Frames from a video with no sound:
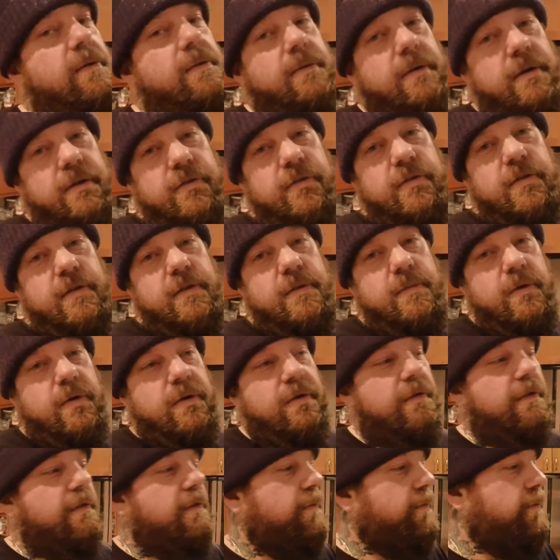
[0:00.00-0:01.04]
had to be rushed to the
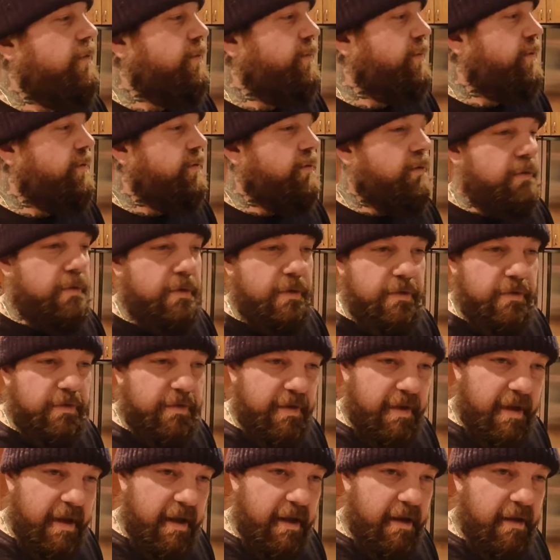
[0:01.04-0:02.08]
emergency room on New
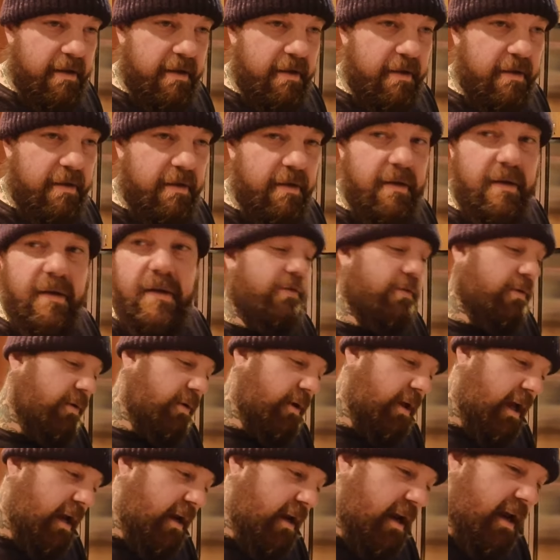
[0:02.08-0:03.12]
Year's Day. She's
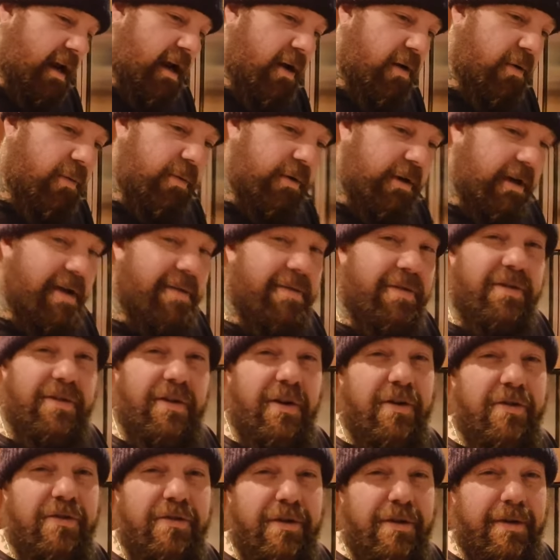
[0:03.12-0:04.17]
doing okay now. We're gonna have
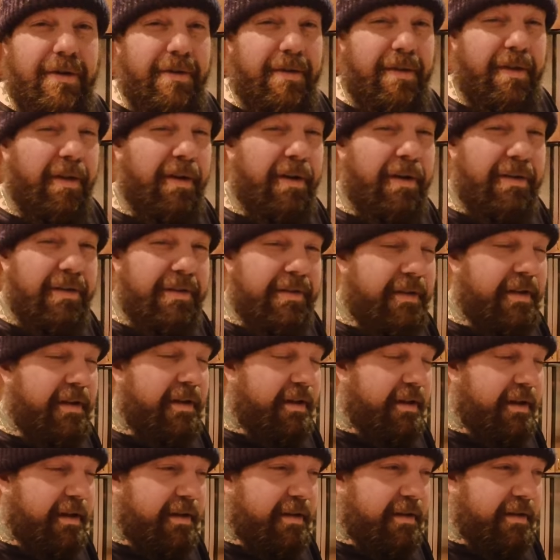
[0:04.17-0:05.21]
surgery on
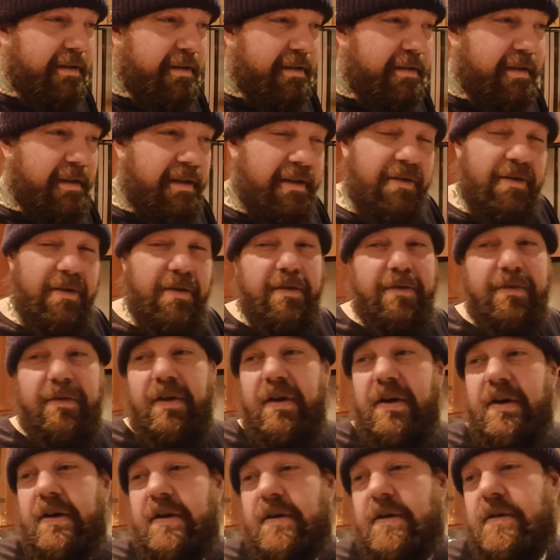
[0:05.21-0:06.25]
Thursday. Things are
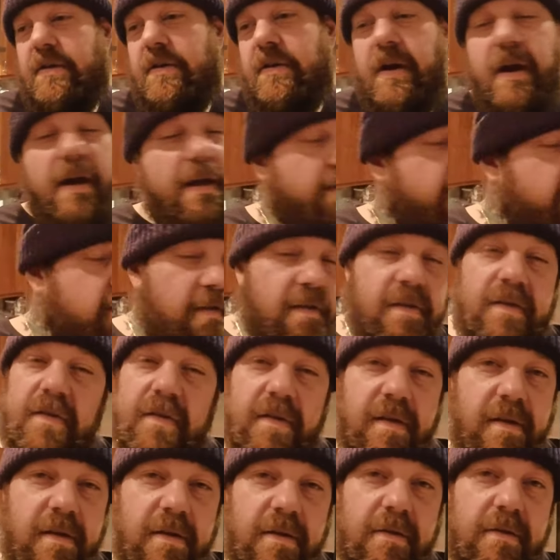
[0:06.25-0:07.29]
fucking crazy
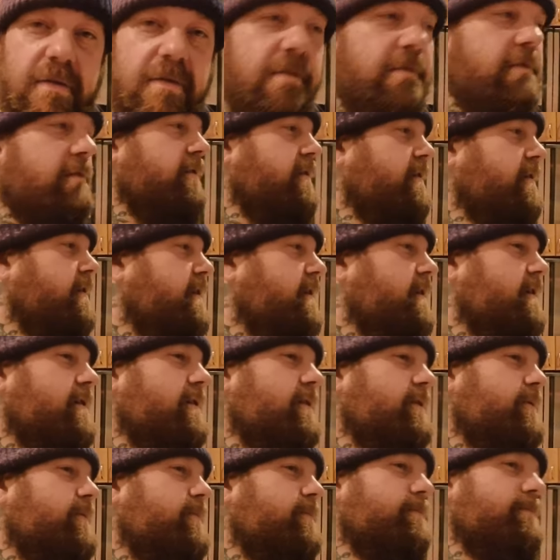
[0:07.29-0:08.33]
still.
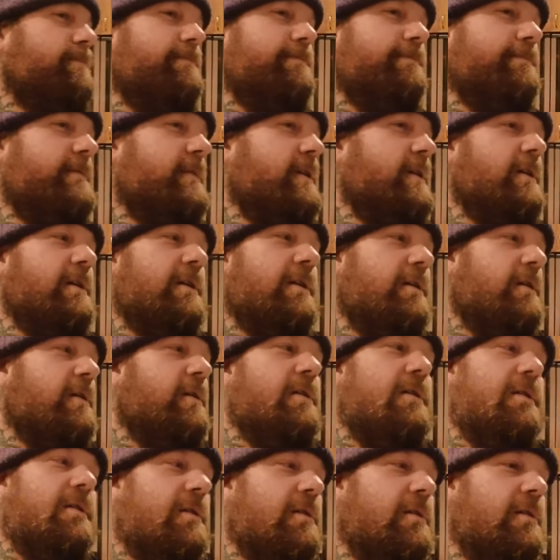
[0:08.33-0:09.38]
Um,
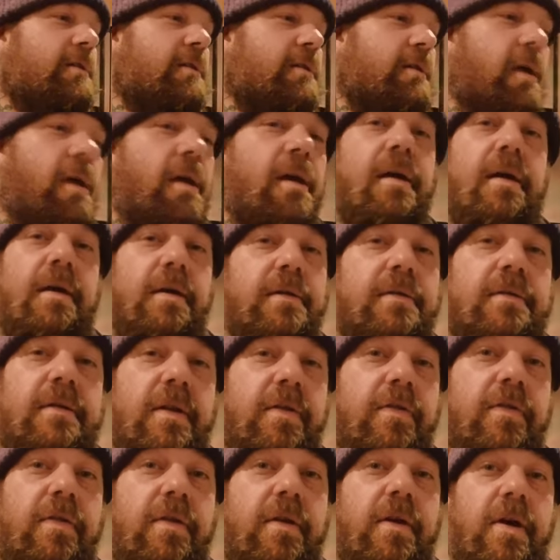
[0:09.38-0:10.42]
yeah,
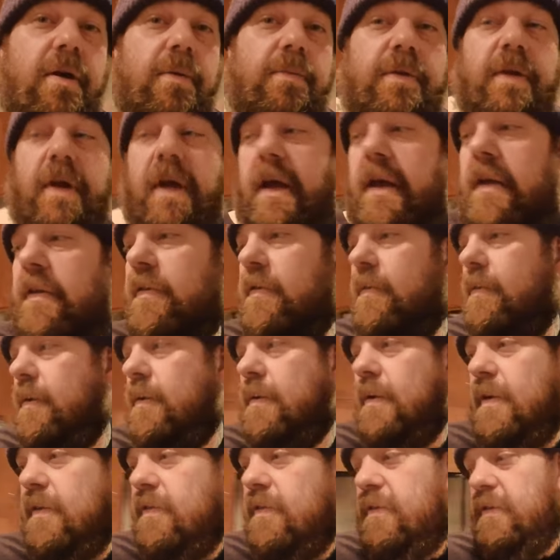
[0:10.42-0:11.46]
that's the update.
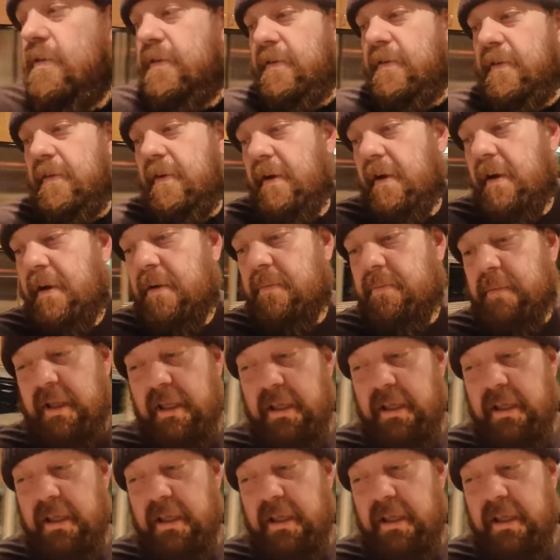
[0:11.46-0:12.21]
So uh, it's just uh,